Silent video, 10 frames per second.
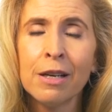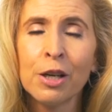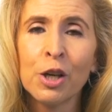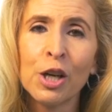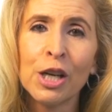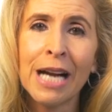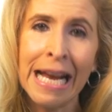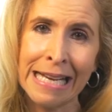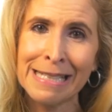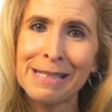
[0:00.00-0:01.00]
her
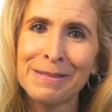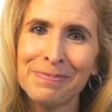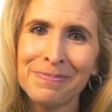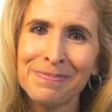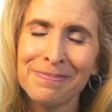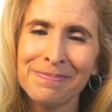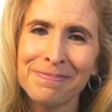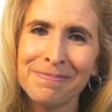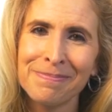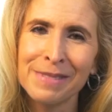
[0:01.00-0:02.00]
aunt,
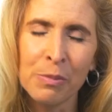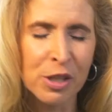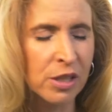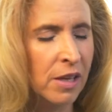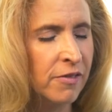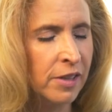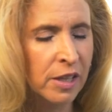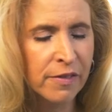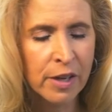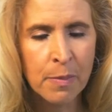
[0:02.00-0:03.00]
someone she loved
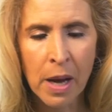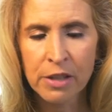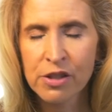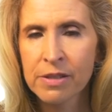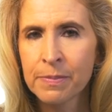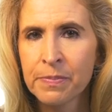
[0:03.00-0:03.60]
very, very much.